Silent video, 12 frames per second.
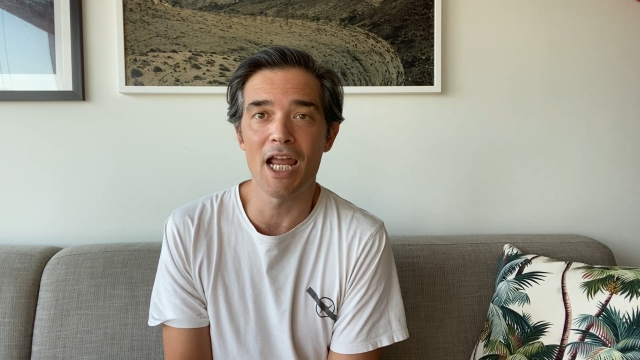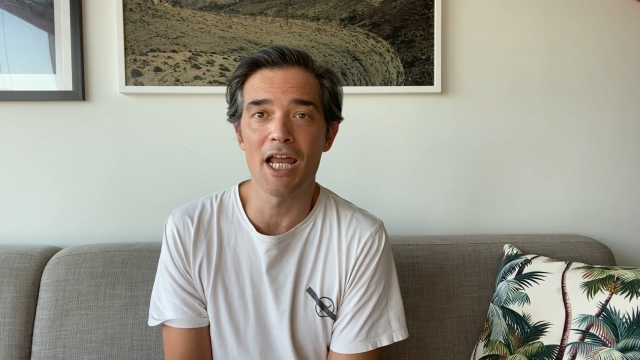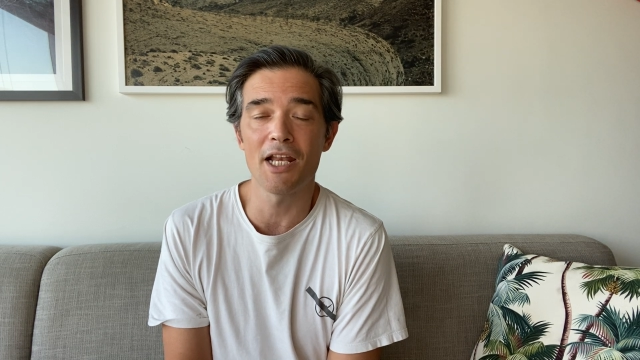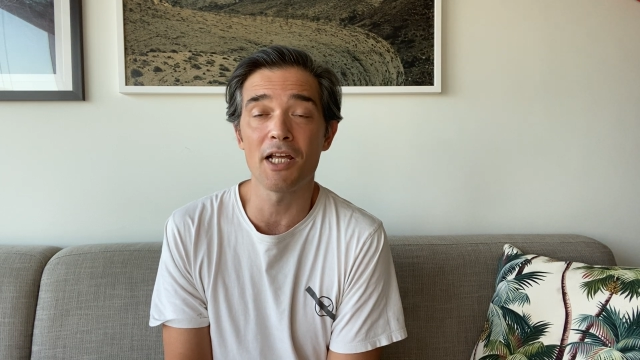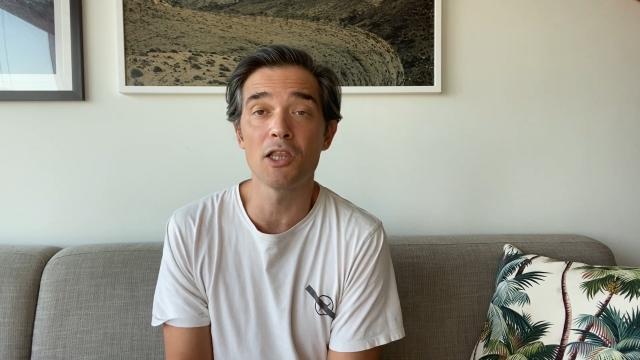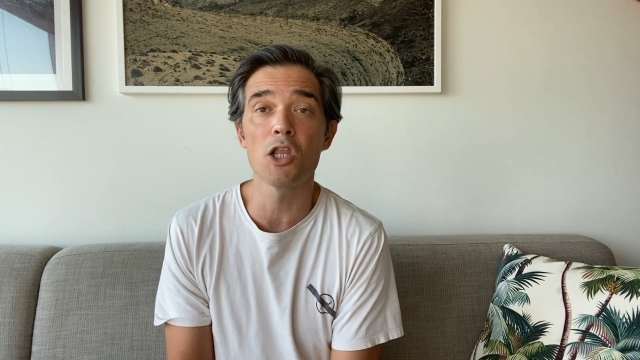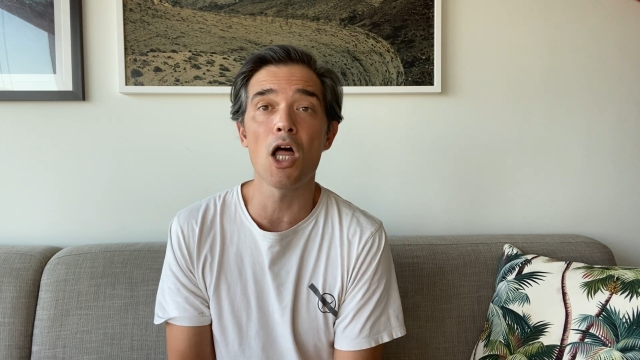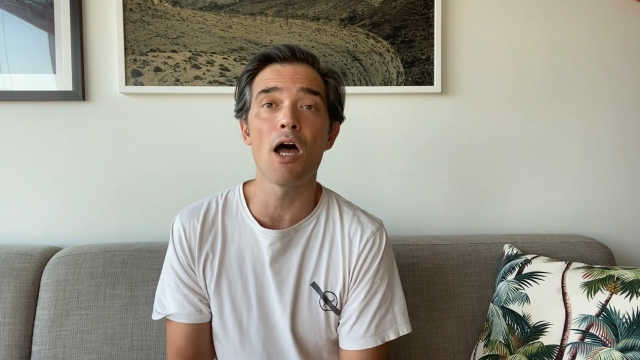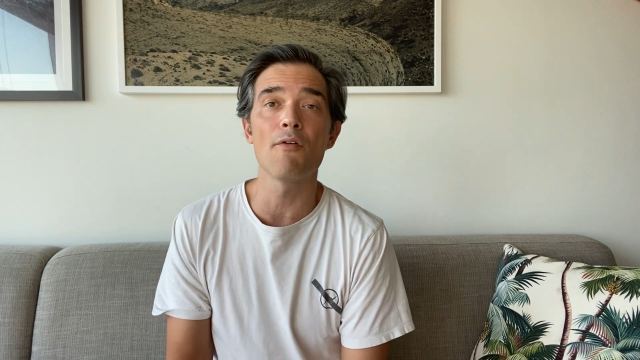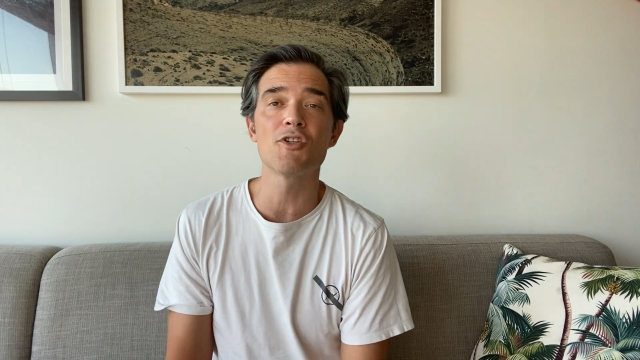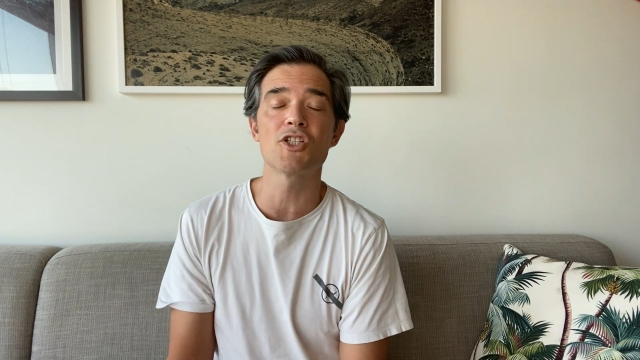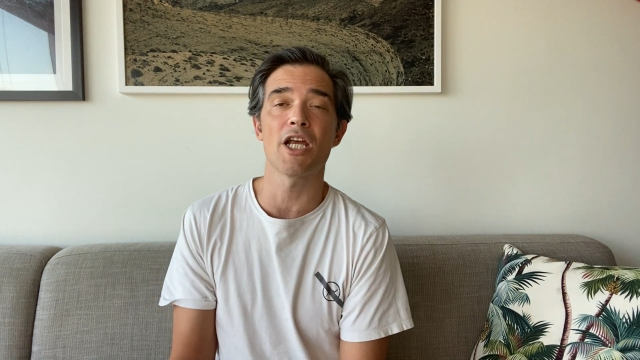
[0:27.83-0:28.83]
and I
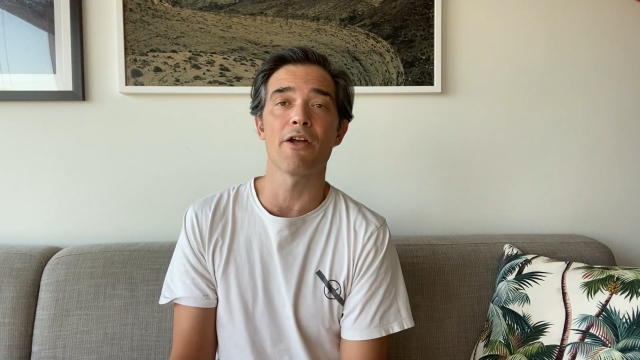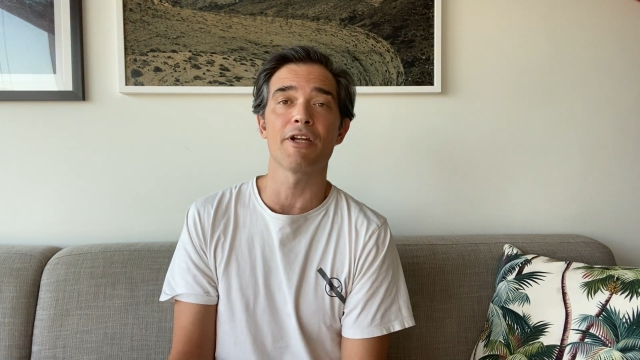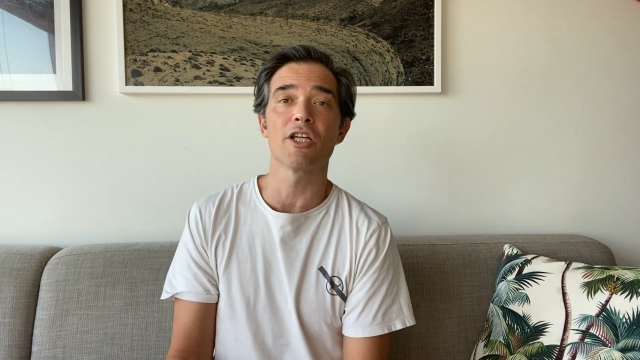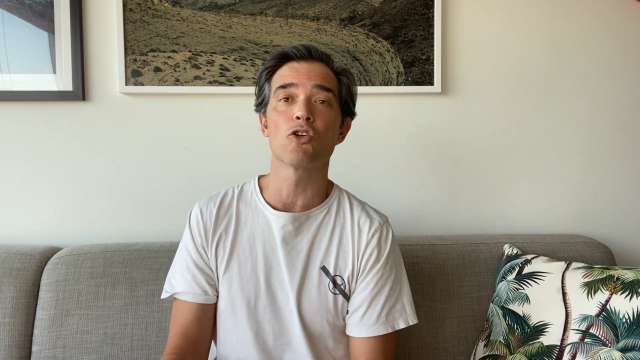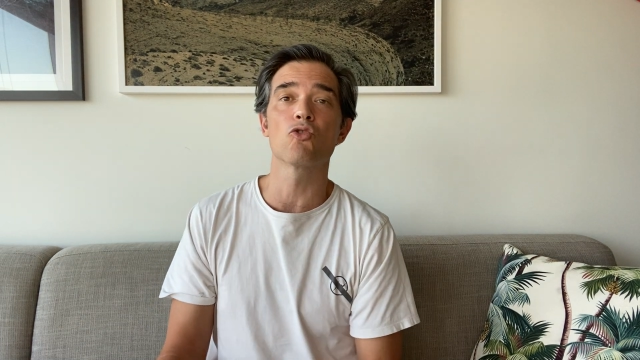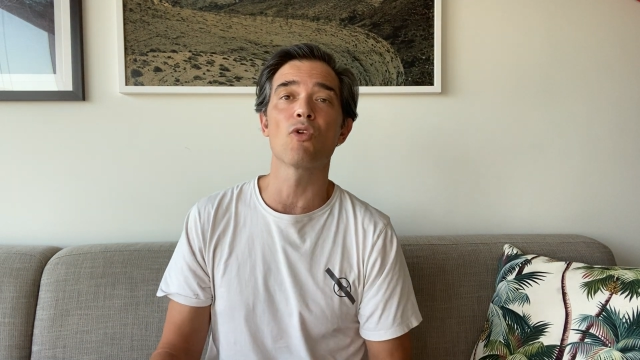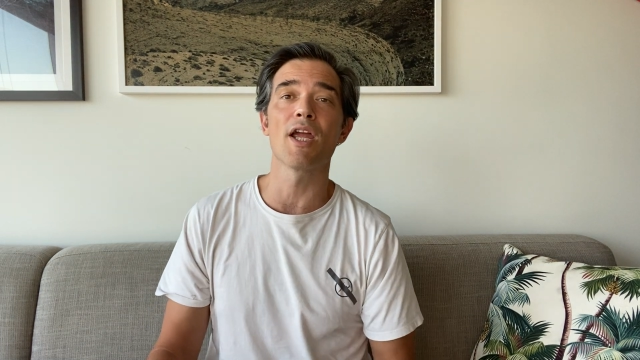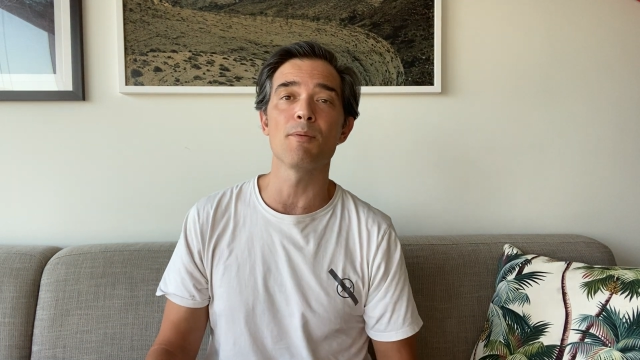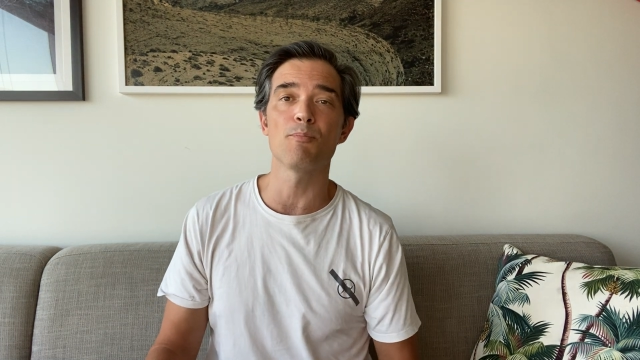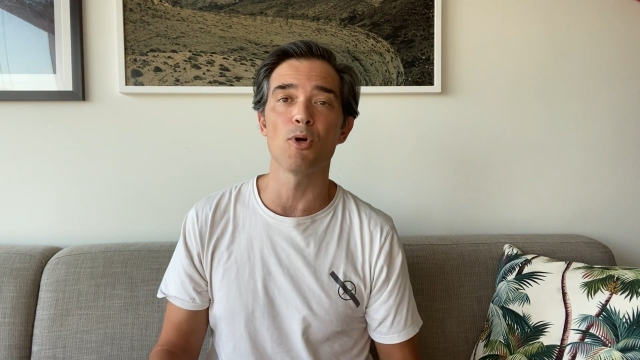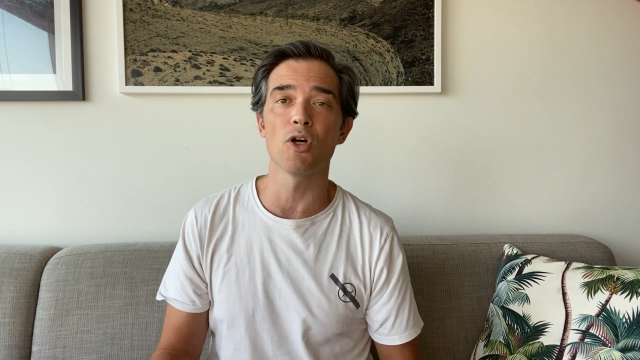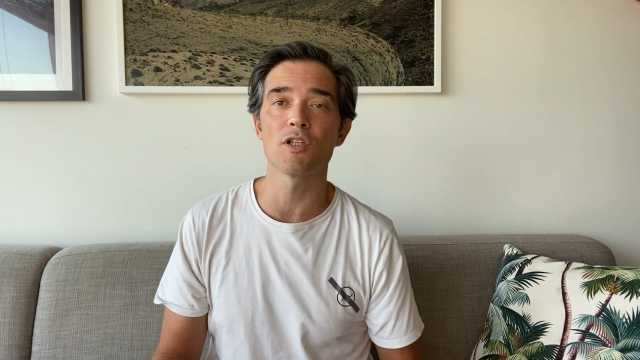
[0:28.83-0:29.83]
love sharing
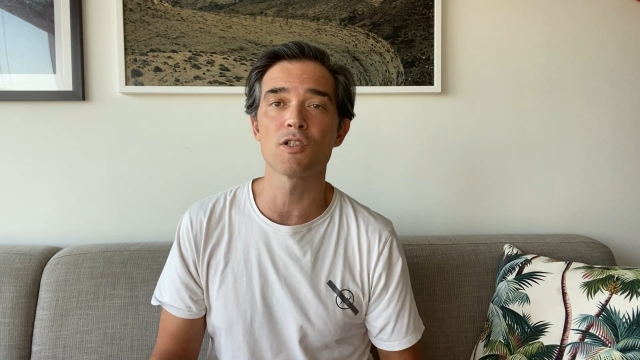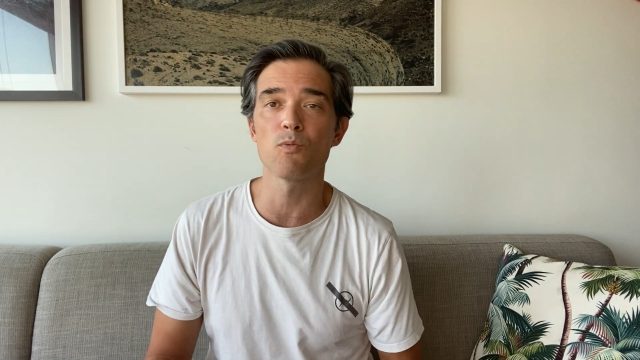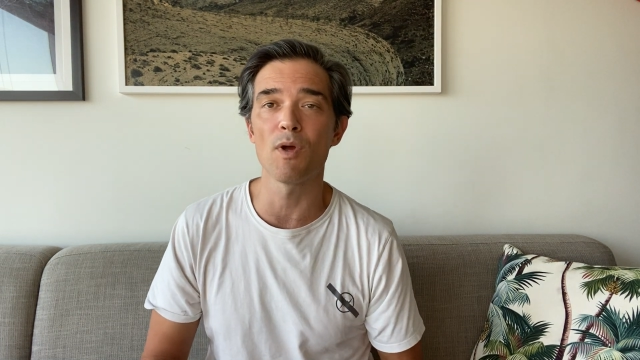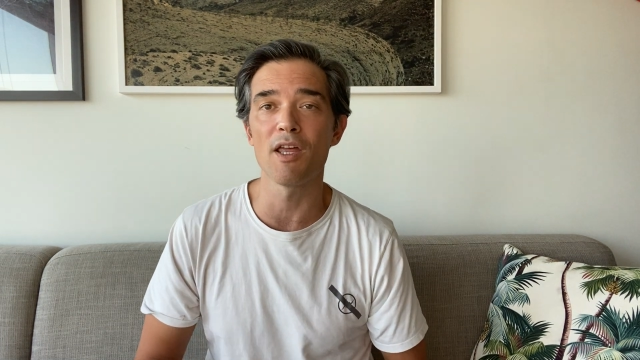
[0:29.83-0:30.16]
great books